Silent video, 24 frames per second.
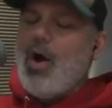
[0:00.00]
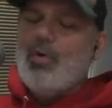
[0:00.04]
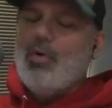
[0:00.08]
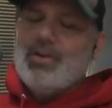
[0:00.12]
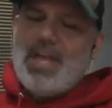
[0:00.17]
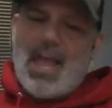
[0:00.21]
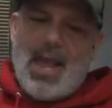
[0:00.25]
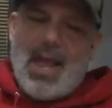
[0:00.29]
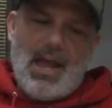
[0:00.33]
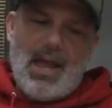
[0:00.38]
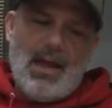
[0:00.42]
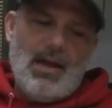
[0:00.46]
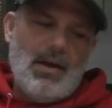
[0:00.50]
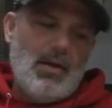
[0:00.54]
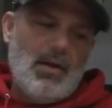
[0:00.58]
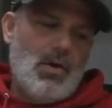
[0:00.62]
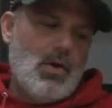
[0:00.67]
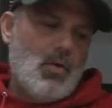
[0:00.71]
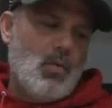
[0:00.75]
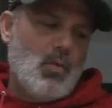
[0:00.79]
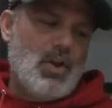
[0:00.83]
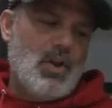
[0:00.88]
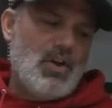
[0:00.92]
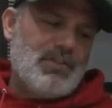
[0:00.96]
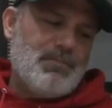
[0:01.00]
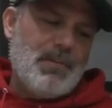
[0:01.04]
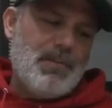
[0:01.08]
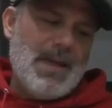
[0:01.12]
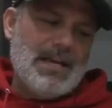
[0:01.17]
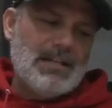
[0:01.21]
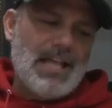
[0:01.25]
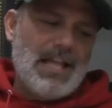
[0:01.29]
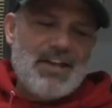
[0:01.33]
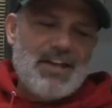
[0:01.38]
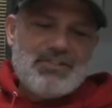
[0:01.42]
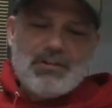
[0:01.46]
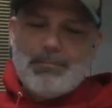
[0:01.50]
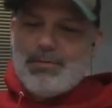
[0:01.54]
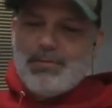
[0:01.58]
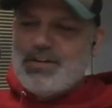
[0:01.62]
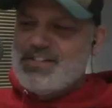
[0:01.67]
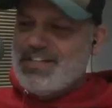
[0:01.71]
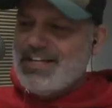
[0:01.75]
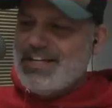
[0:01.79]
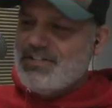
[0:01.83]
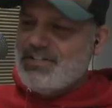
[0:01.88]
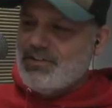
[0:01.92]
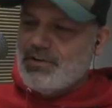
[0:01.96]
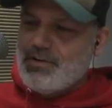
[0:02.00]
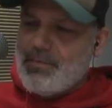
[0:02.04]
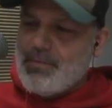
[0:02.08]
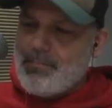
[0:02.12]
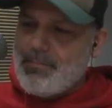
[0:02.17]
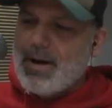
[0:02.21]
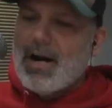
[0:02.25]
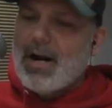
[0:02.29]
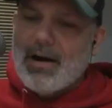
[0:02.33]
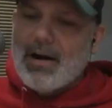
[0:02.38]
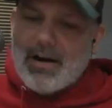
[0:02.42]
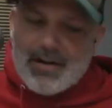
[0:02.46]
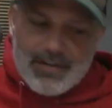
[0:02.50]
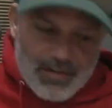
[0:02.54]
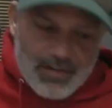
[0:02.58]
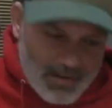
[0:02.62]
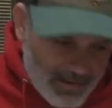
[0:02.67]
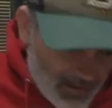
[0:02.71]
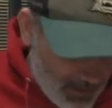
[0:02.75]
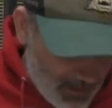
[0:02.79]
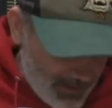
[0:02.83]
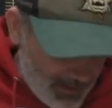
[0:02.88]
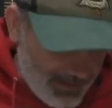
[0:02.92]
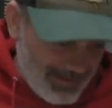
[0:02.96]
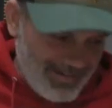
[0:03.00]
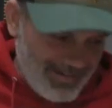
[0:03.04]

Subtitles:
Oh, yeah. Widow's peak laser procedure. Bird. Okay.